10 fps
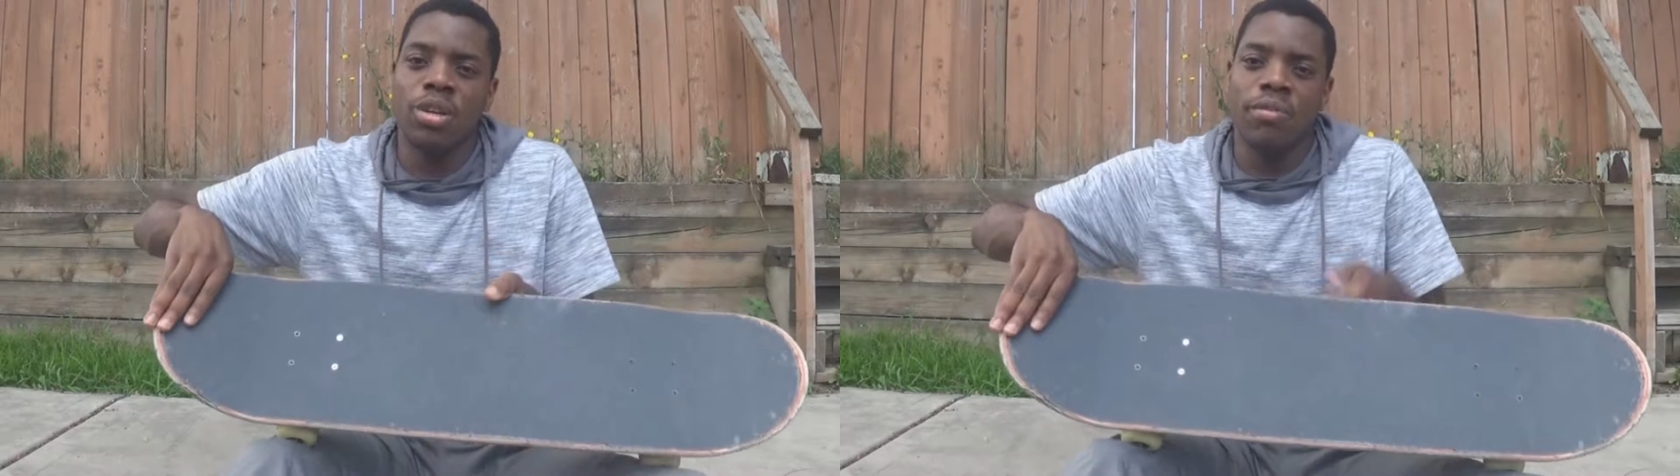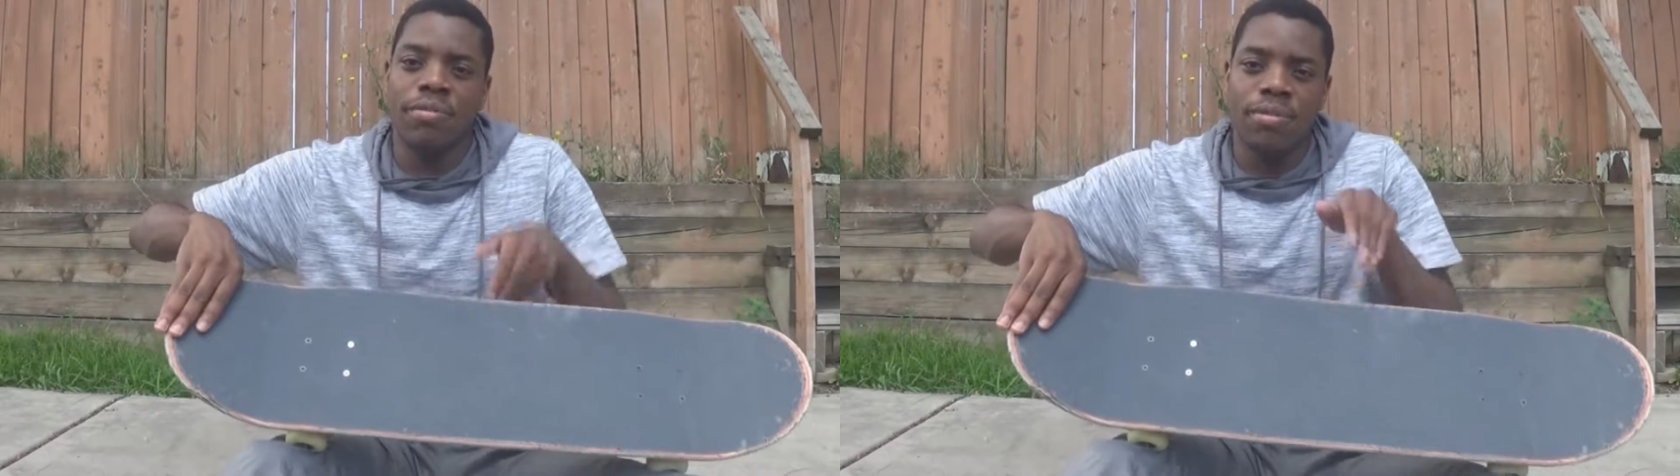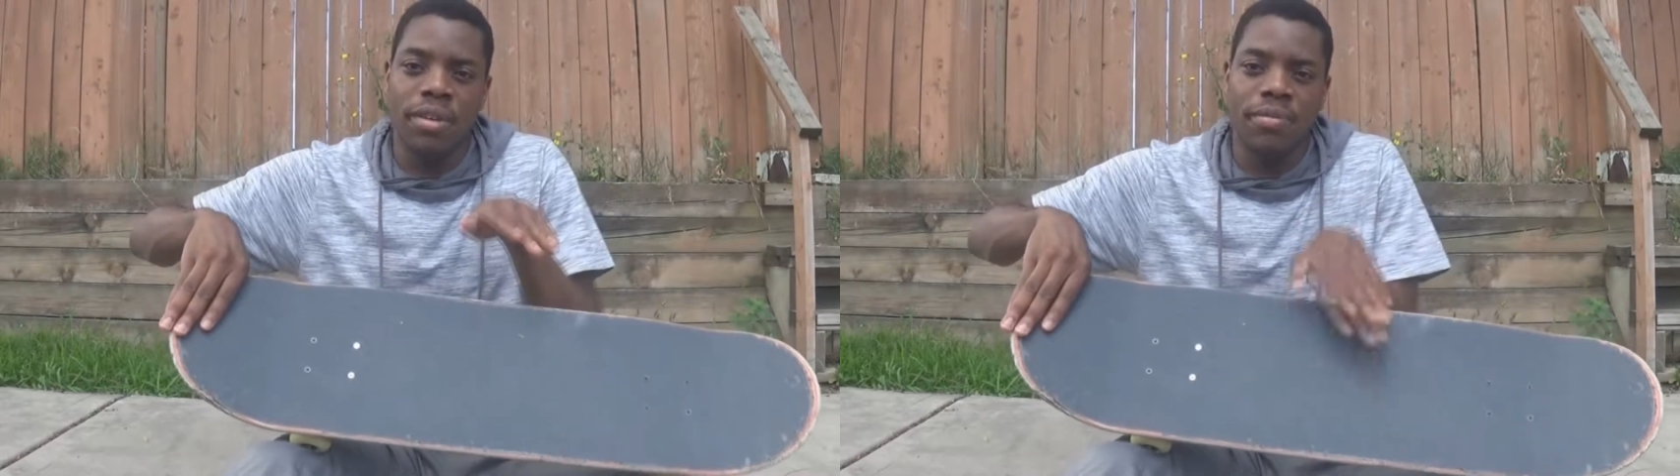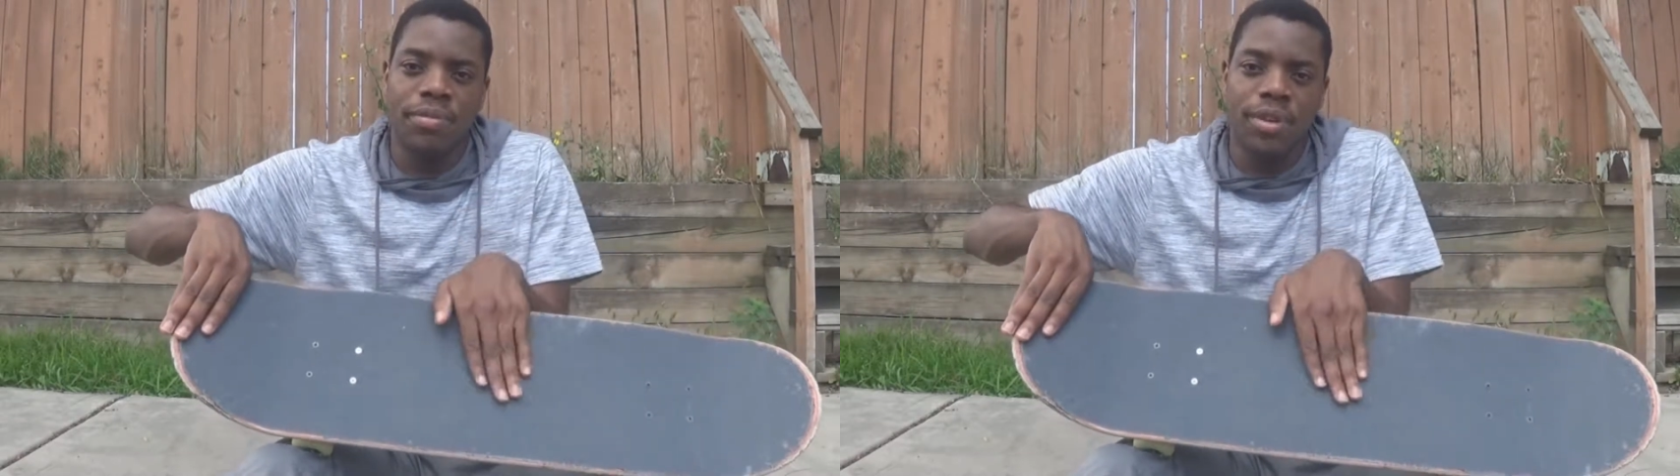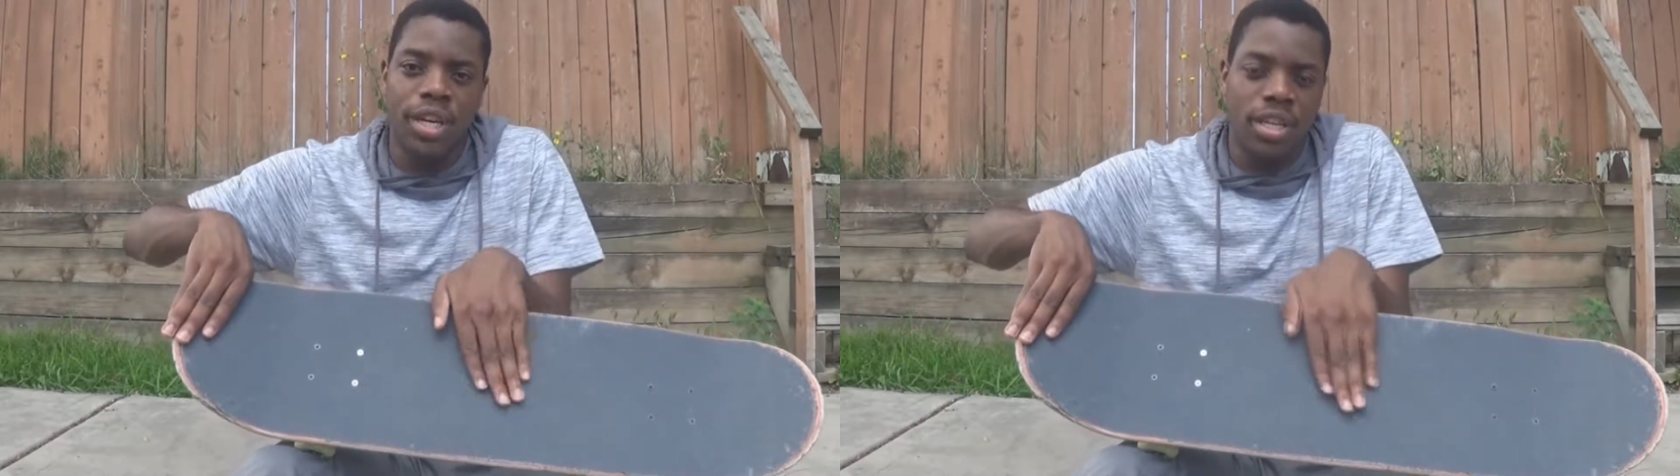your front
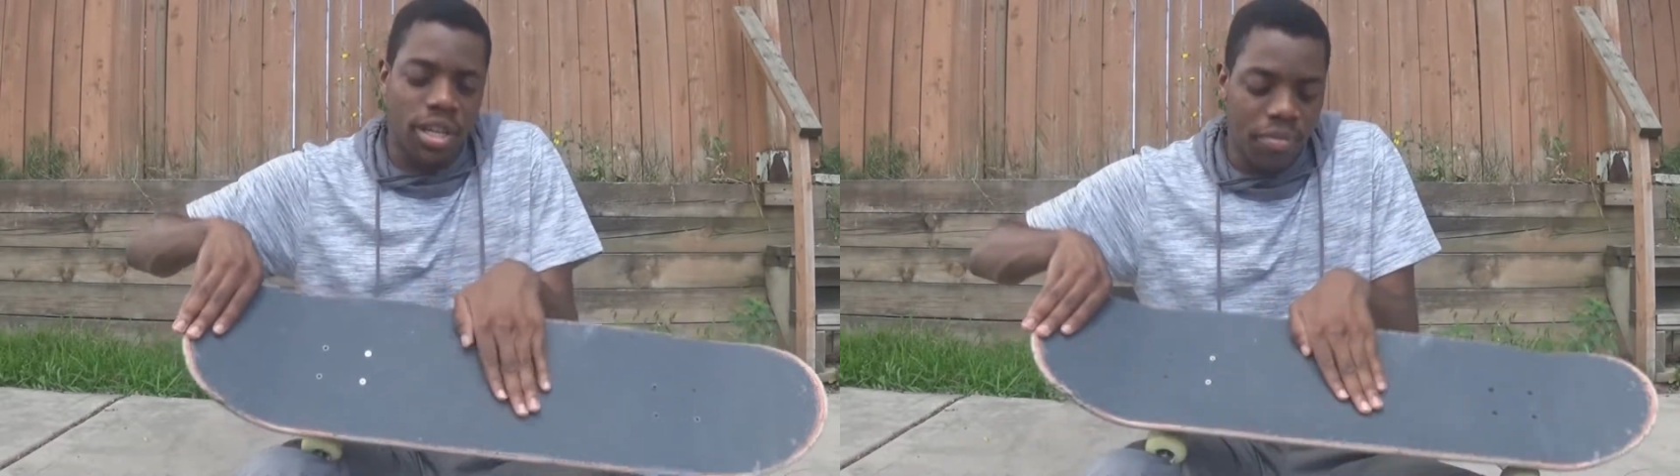foot in a